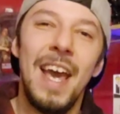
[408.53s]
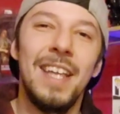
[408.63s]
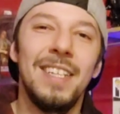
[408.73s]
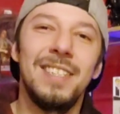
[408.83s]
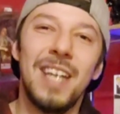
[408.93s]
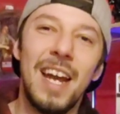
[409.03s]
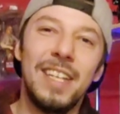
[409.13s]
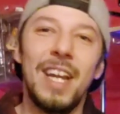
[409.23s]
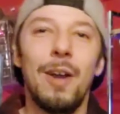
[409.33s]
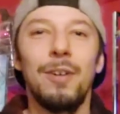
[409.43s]
and the
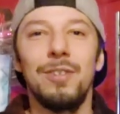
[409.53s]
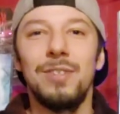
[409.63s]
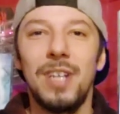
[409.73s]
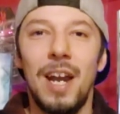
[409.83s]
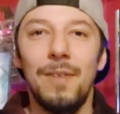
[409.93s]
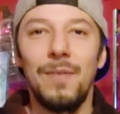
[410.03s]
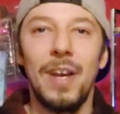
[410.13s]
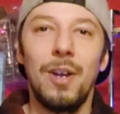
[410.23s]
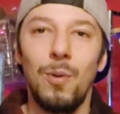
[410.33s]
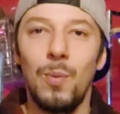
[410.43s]
side characters kind of
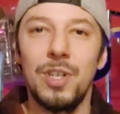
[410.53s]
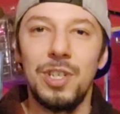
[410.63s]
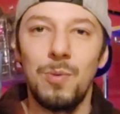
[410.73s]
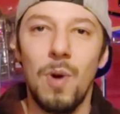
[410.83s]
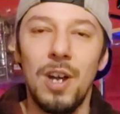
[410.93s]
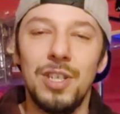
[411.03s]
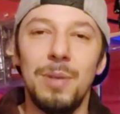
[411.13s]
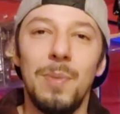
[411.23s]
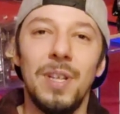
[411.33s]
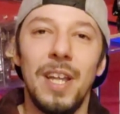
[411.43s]
like are
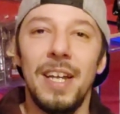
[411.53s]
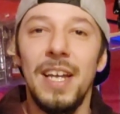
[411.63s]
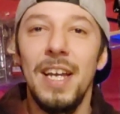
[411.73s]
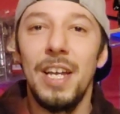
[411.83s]
wishy-washy but like